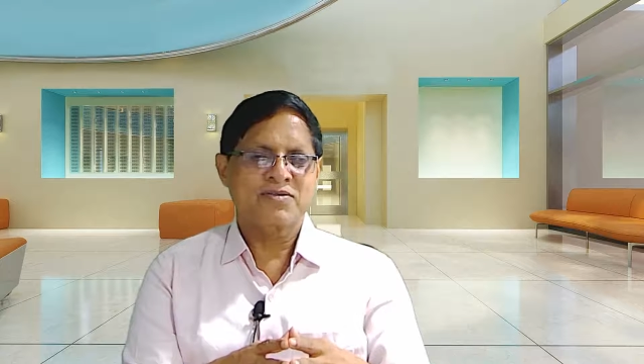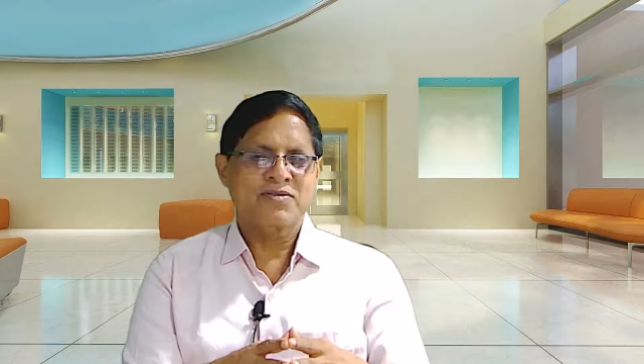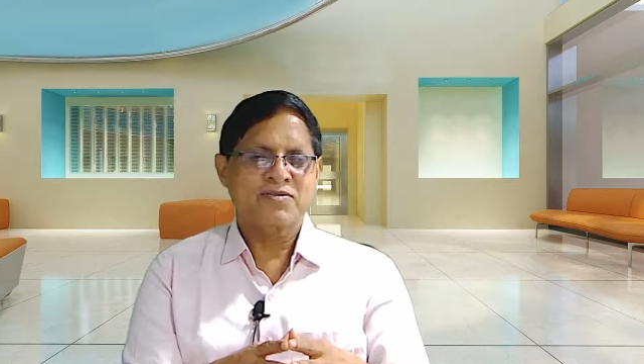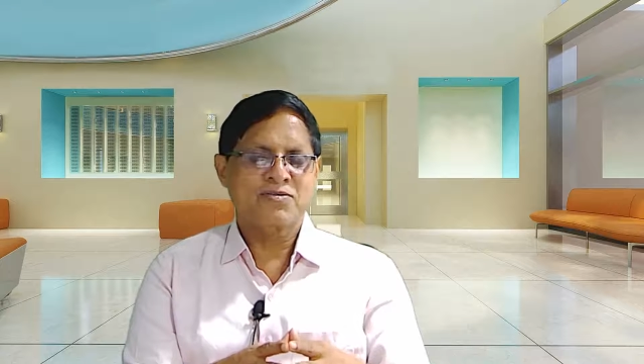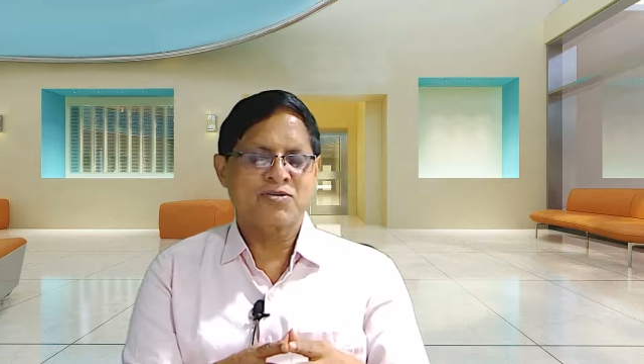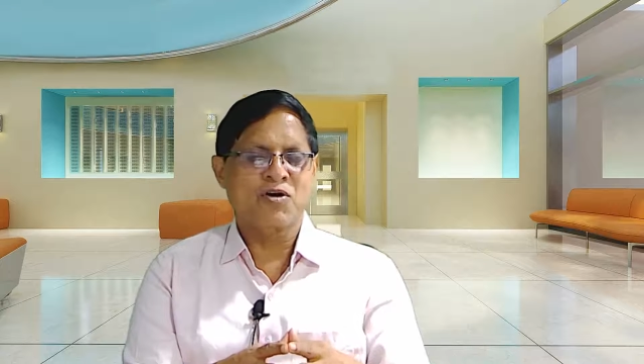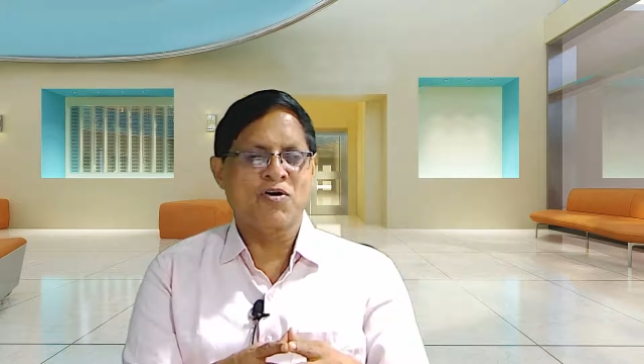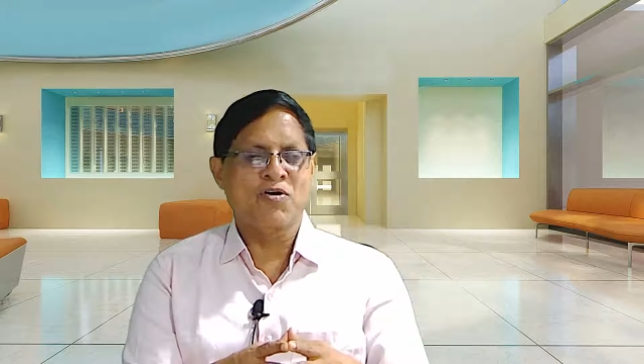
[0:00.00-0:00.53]

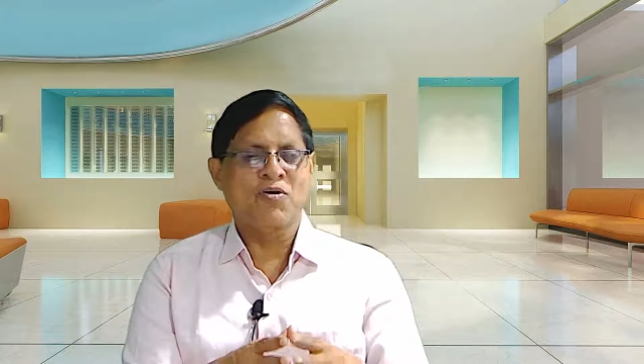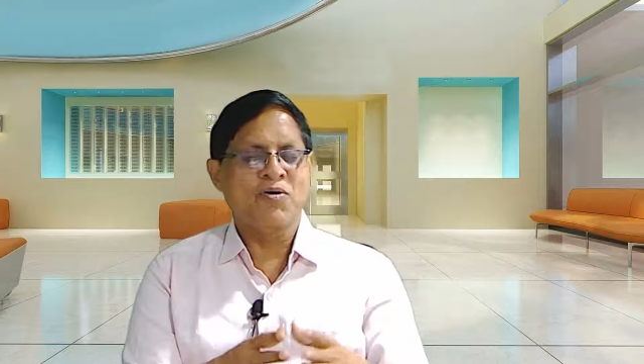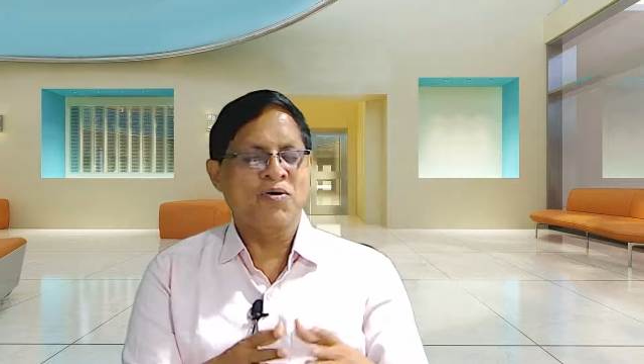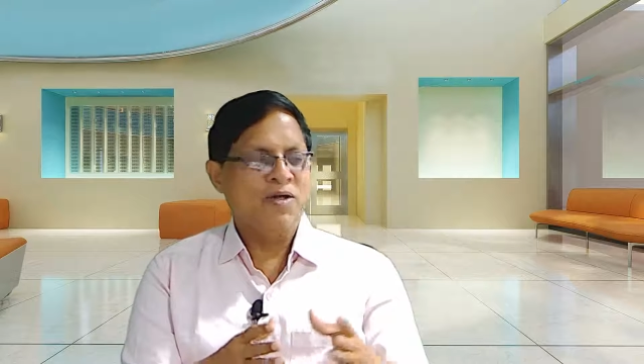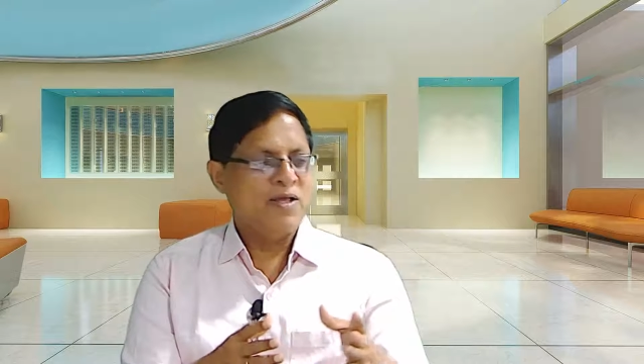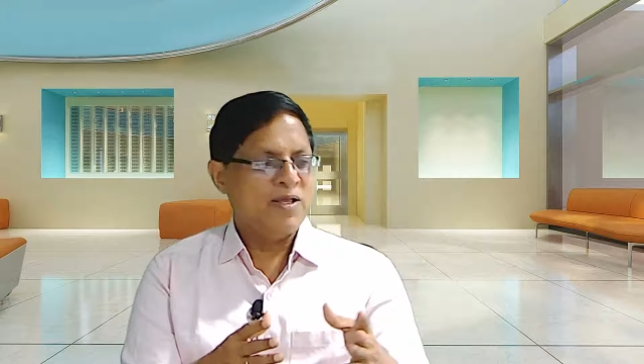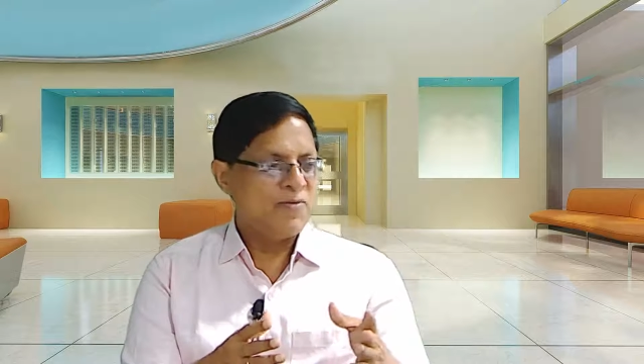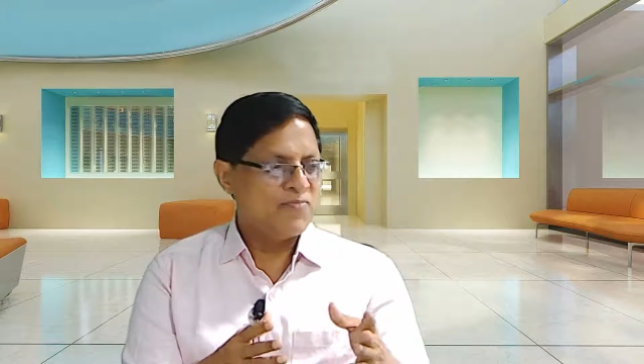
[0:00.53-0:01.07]

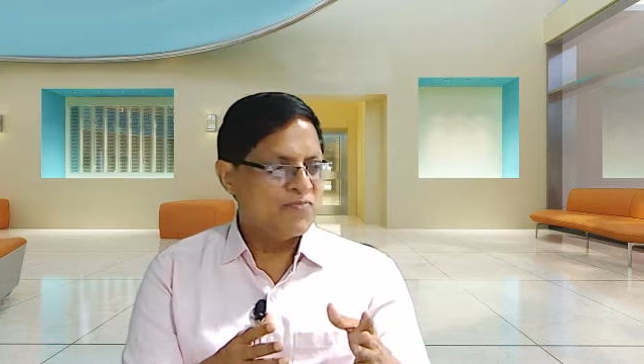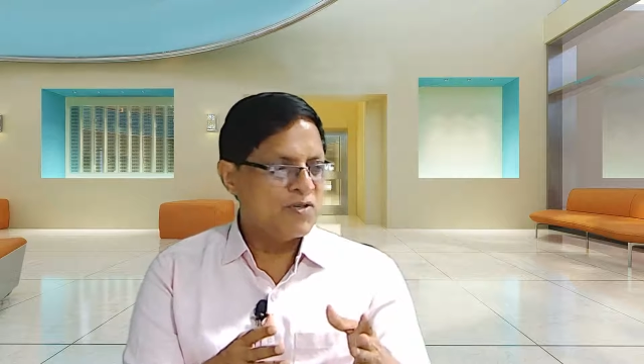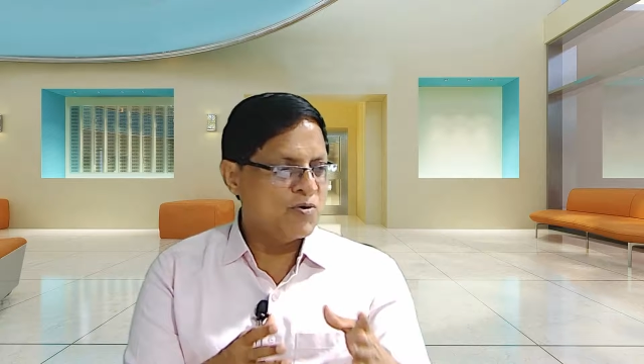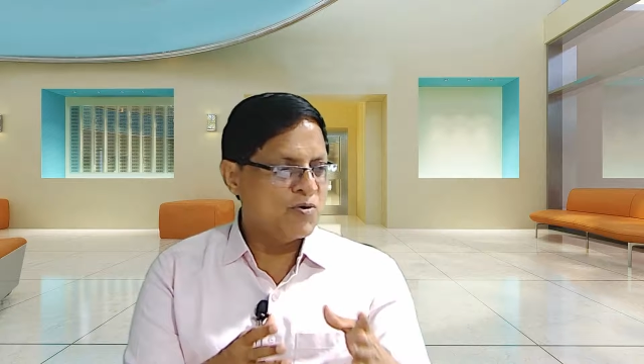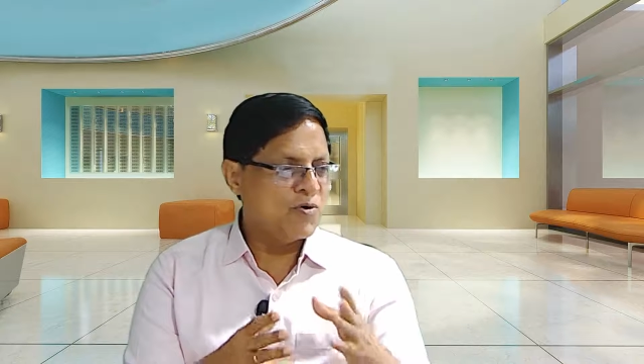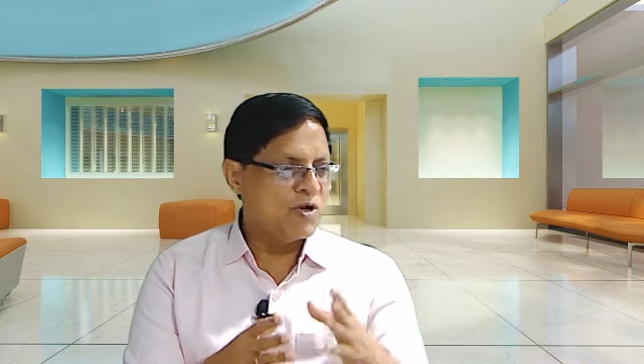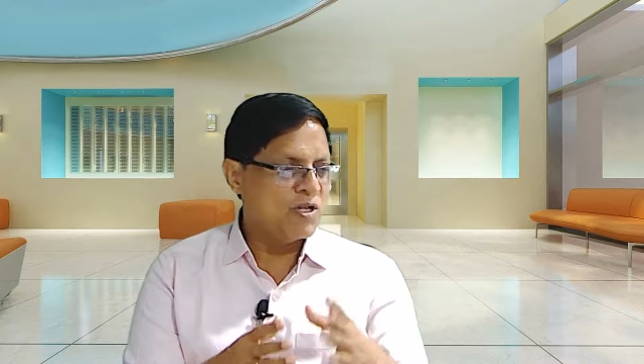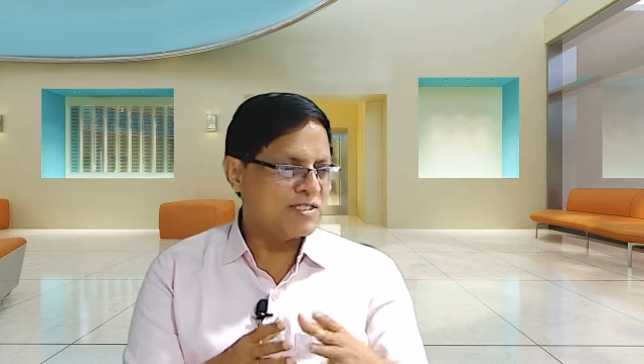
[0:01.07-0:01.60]
So, the
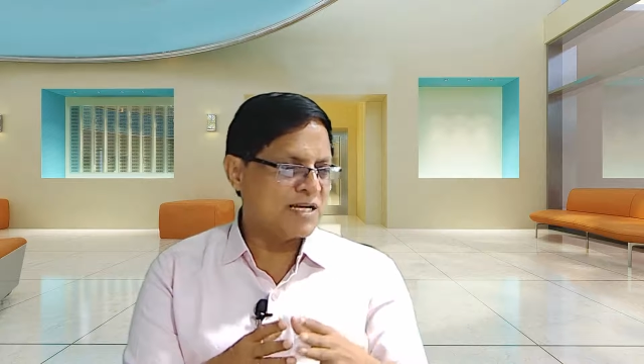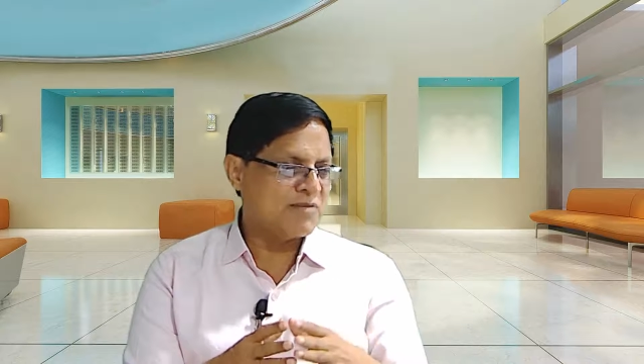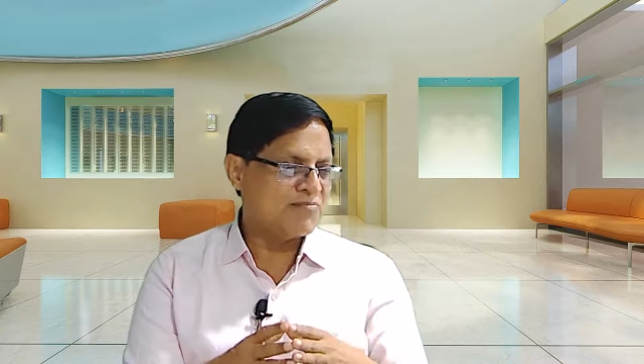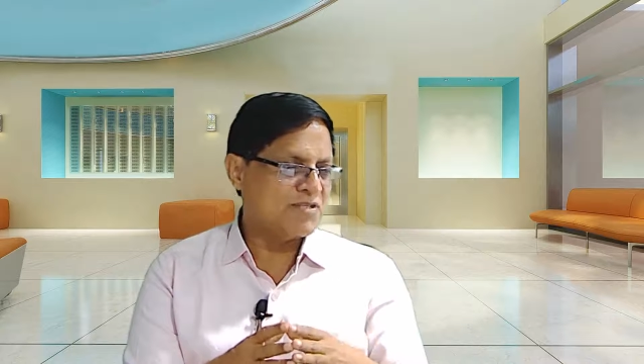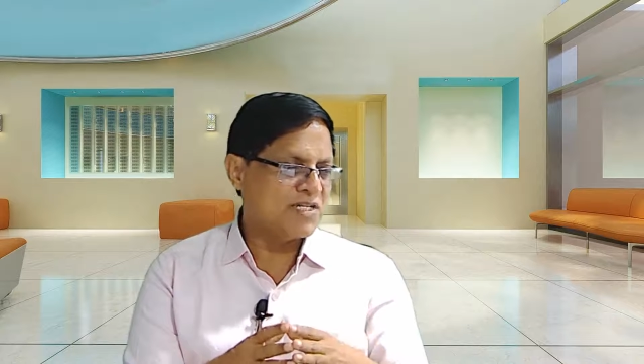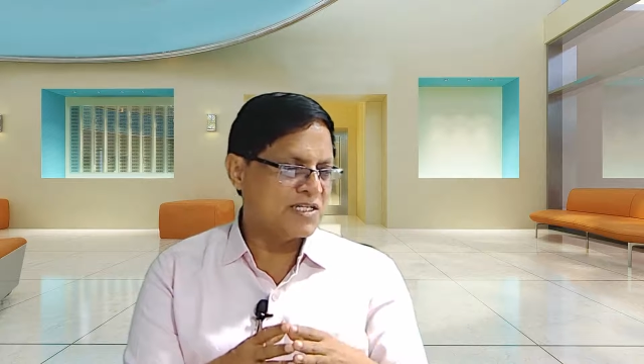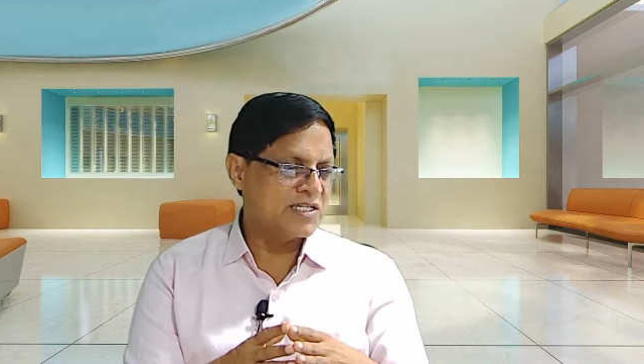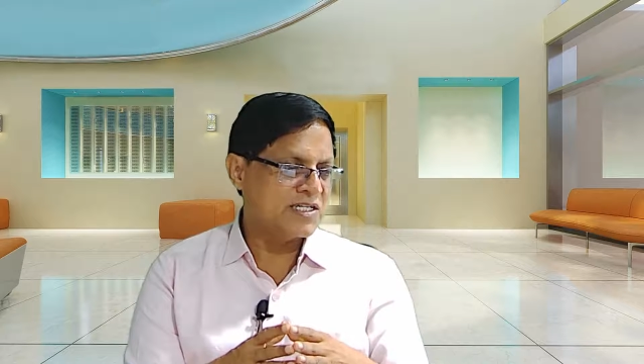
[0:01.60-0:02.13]
whole
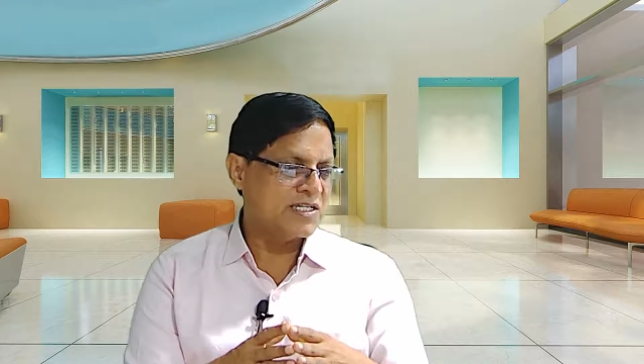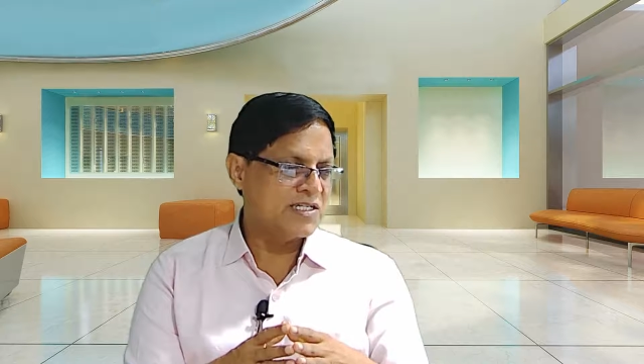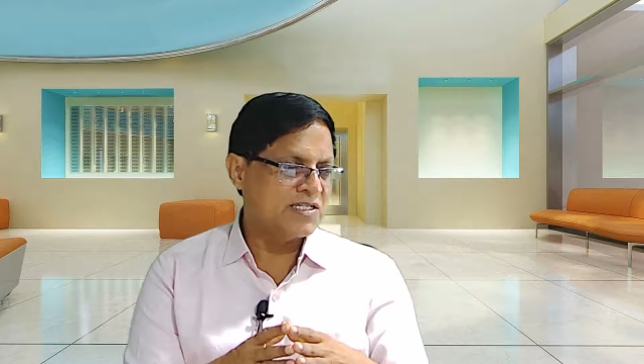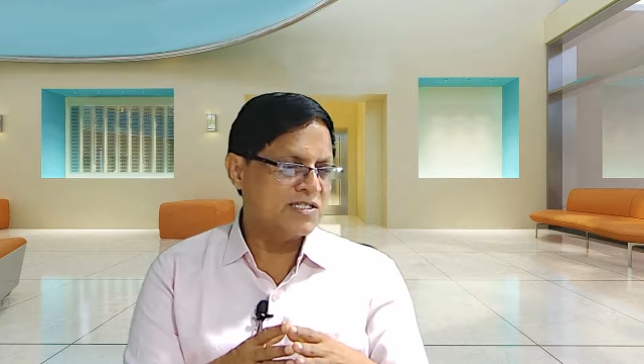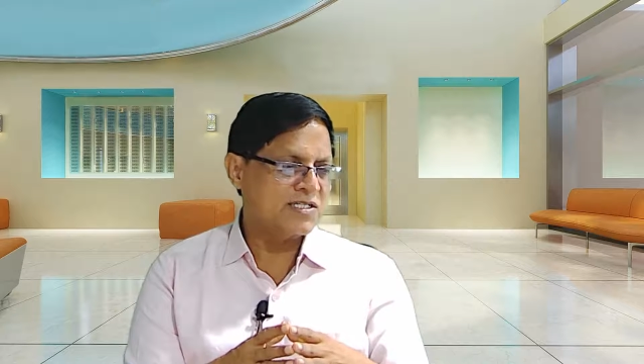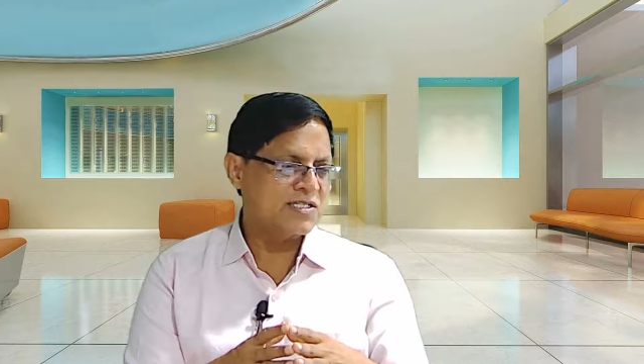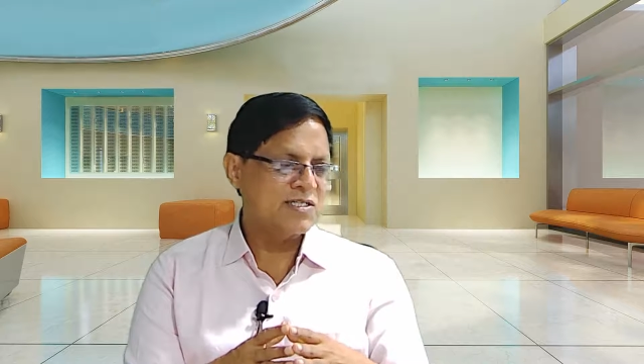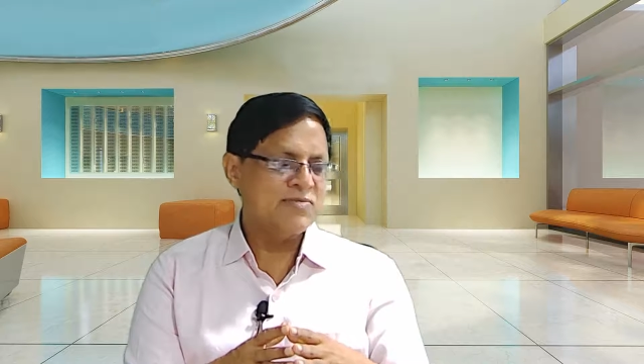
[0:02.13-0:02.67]
subject
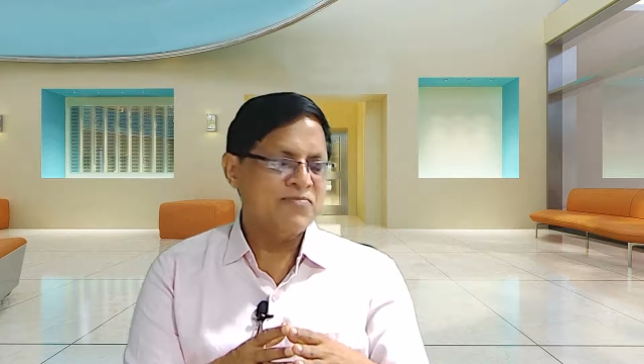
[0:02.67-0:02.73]
is,